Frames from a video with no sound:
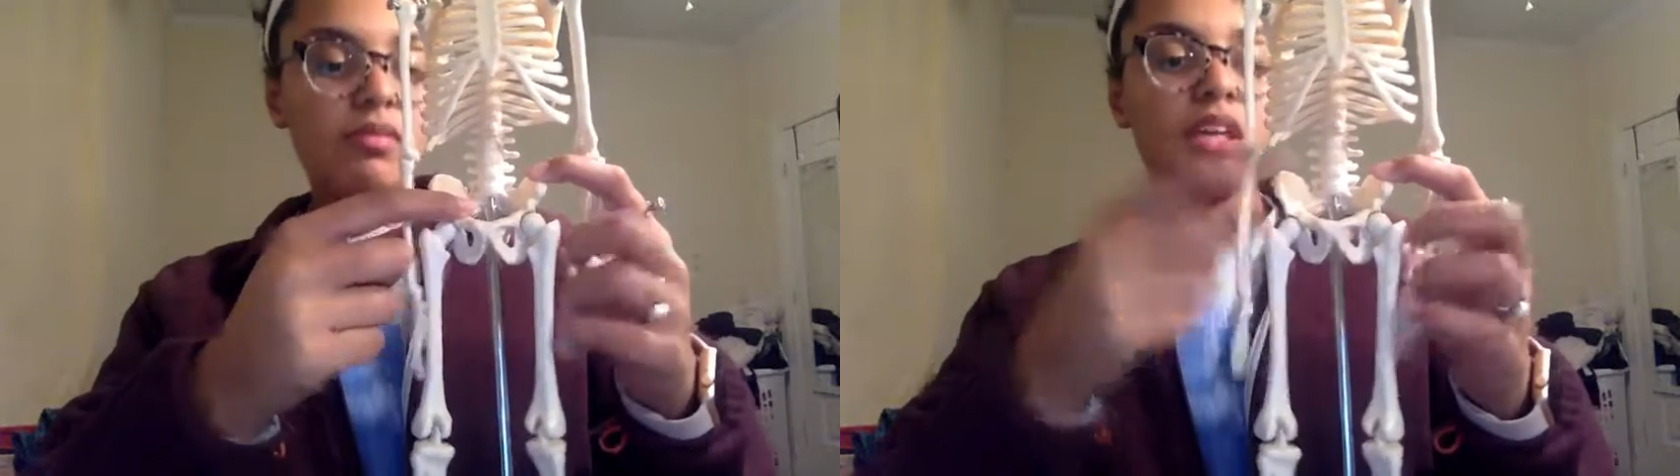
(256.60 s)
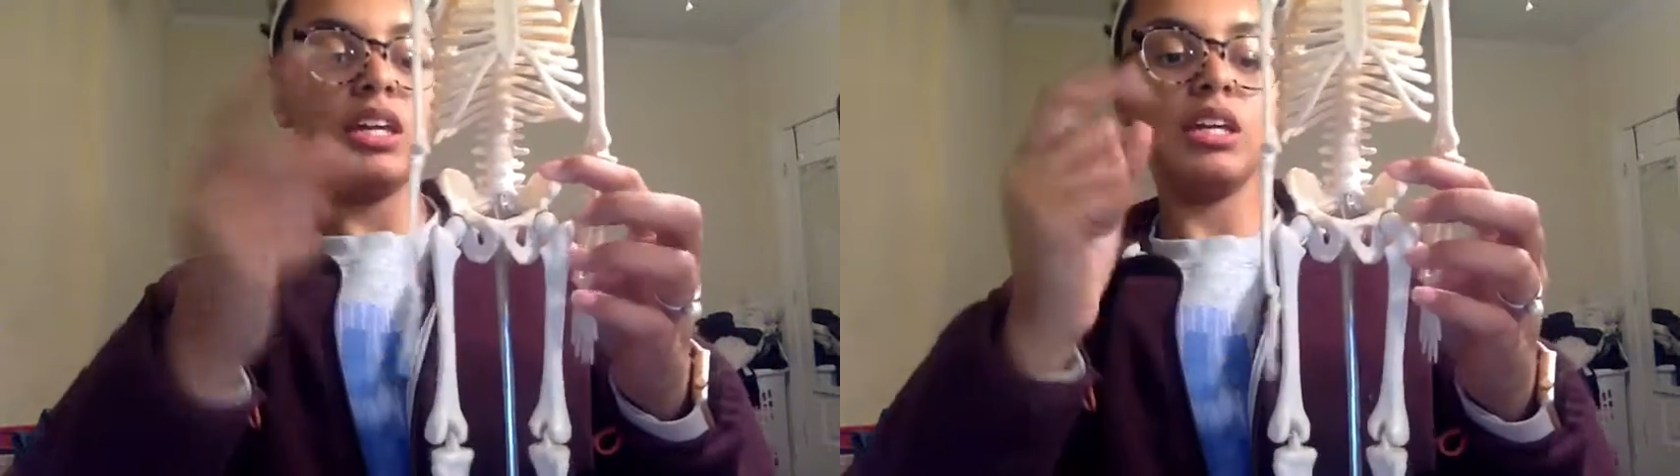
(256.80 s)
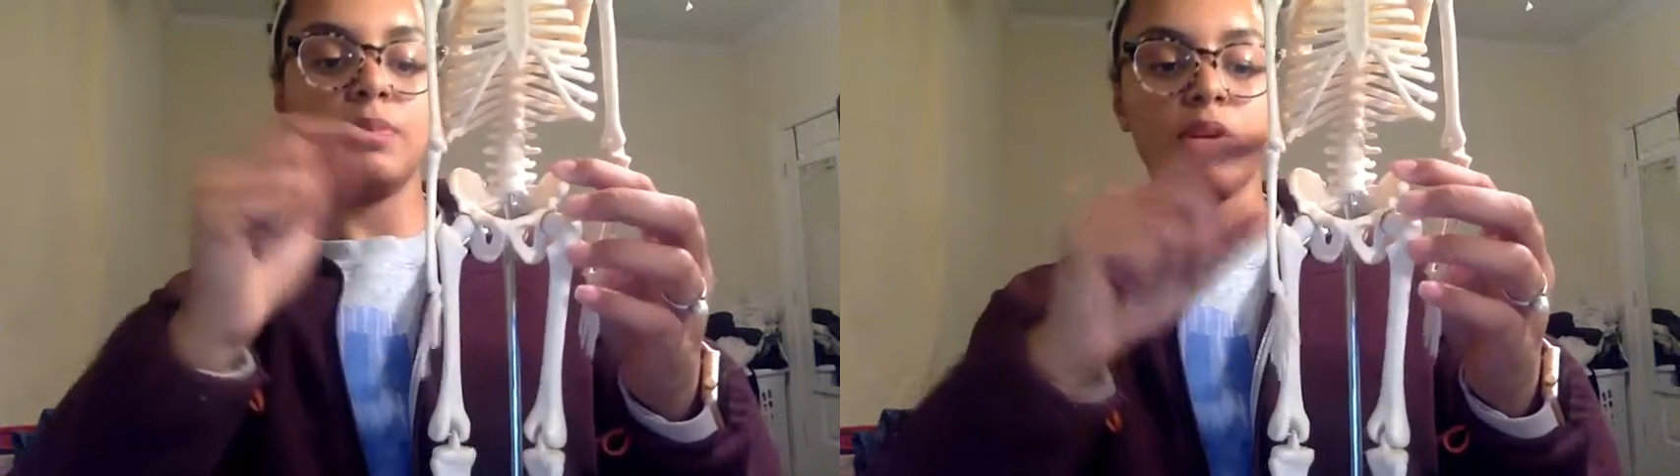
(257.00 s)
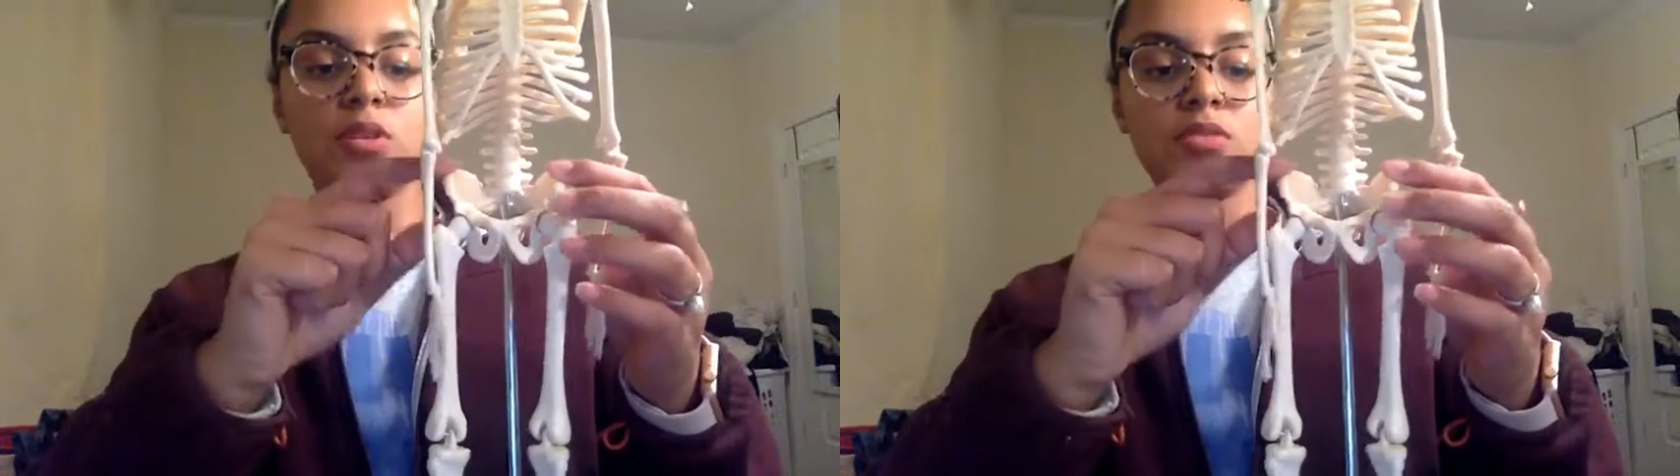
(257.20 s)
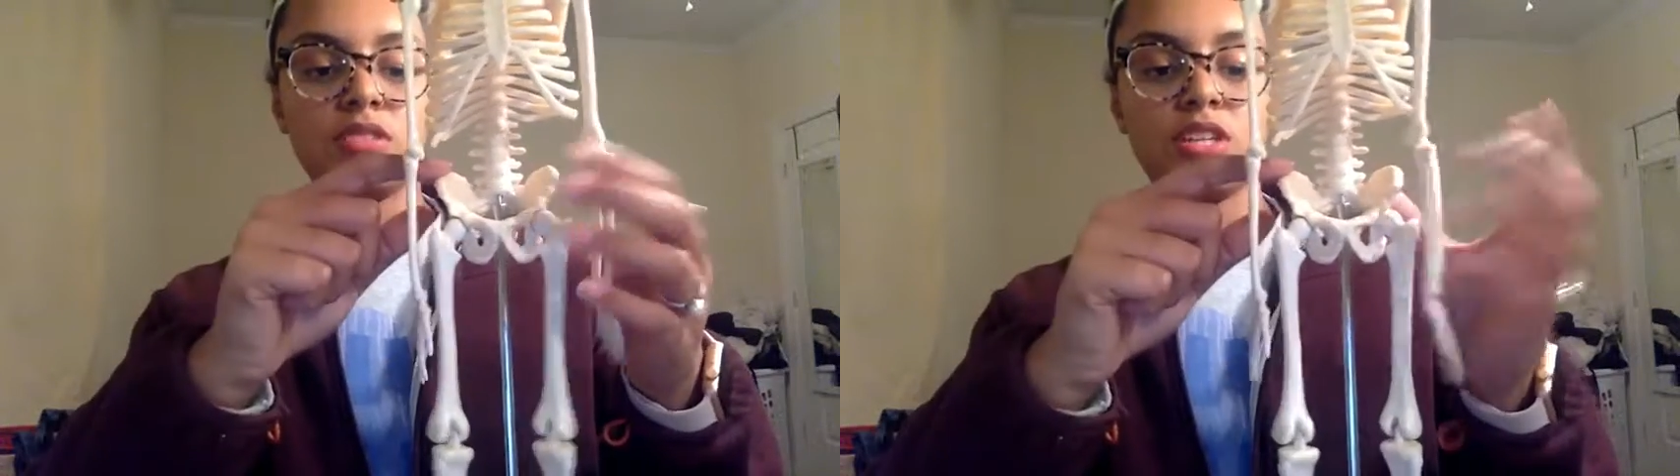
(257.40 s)
hip
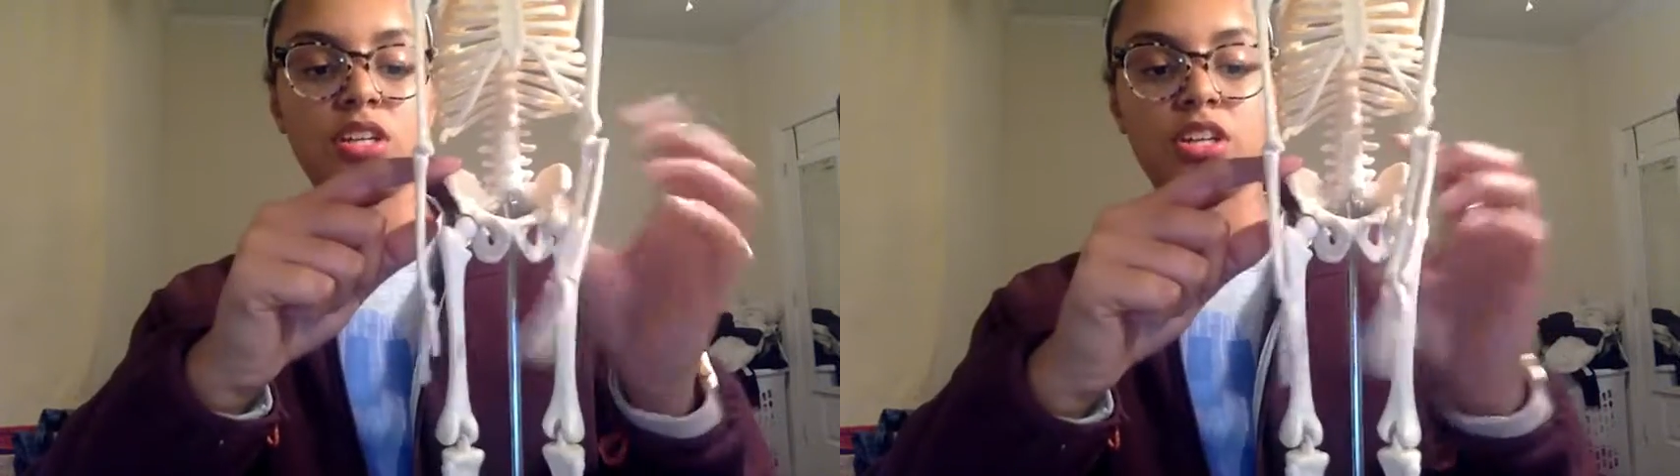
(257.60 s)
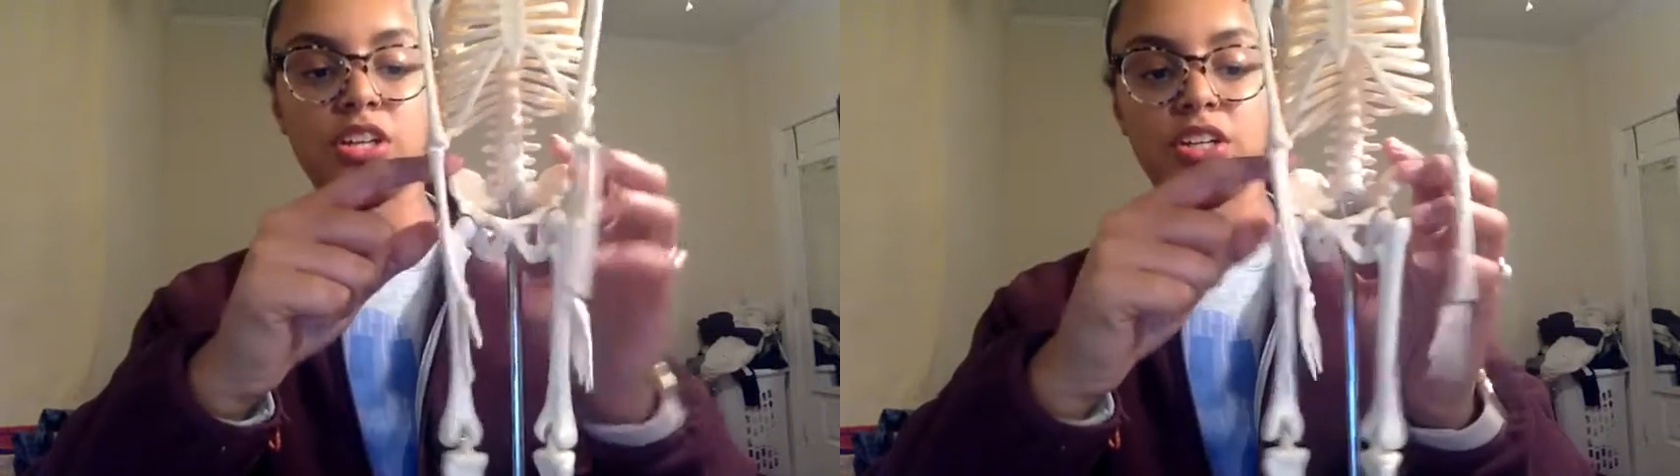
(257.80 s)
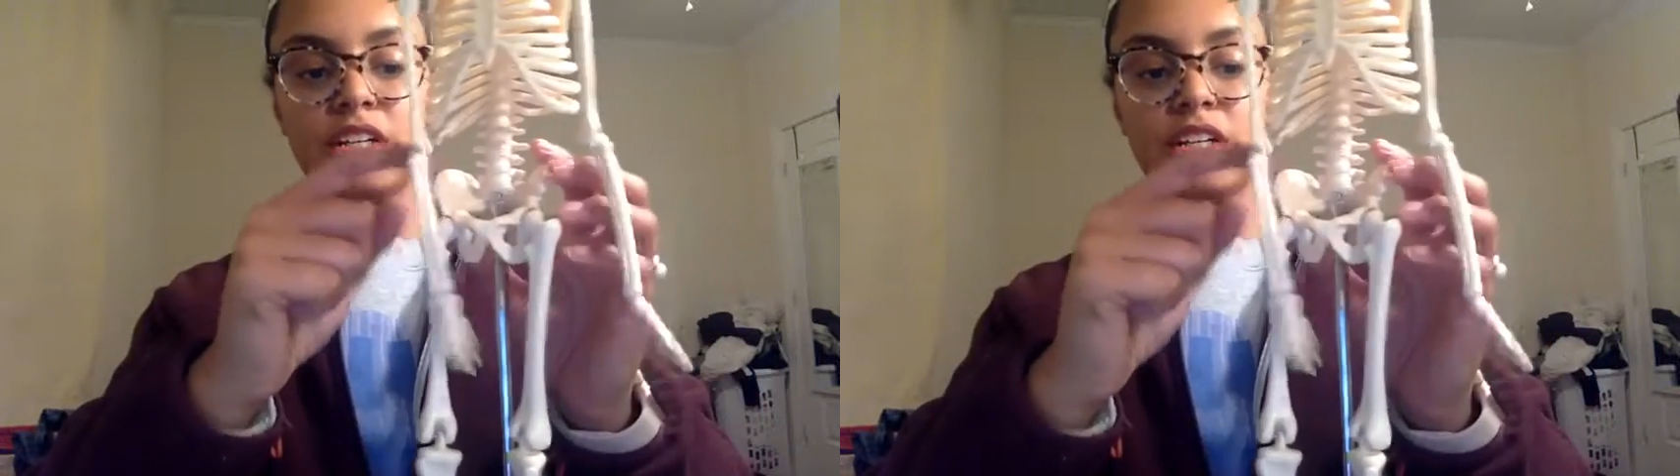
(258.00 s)
bones, your